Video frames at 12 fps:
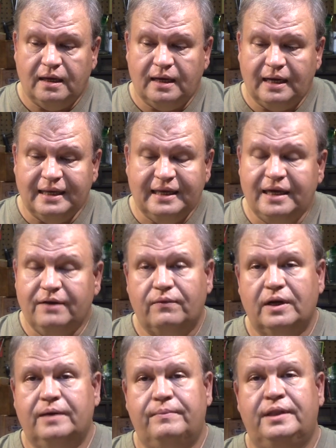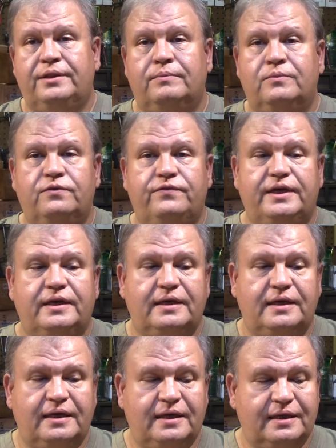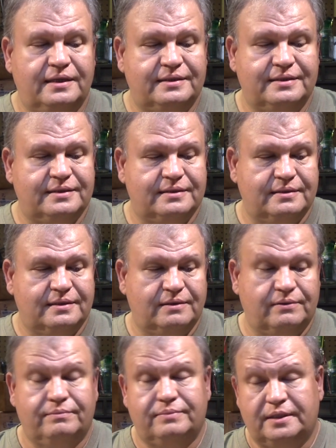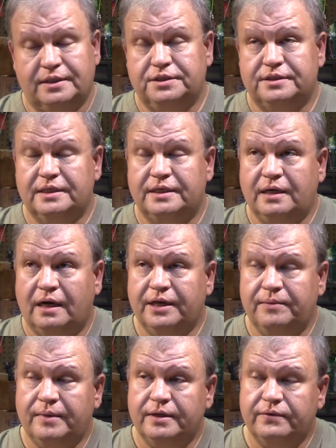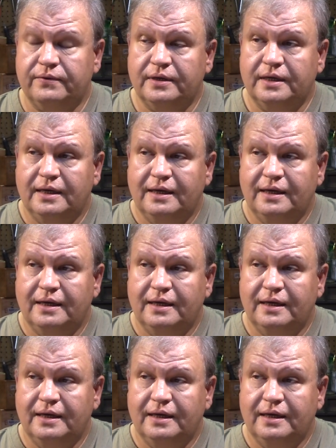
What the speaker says: I can't recommend the movie, I should say documentary.